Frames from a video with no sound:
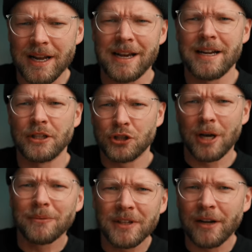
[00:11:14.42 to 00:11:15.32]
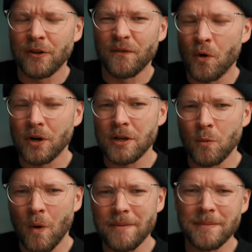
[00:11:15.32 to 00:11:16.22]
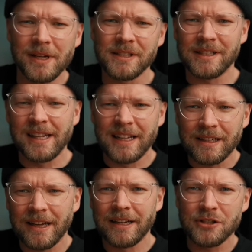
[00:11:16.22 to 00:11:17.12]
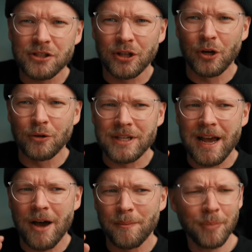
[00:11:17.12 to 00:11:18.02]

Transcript: it kind of jumped down to 41 minutes and then it kind of slowed down,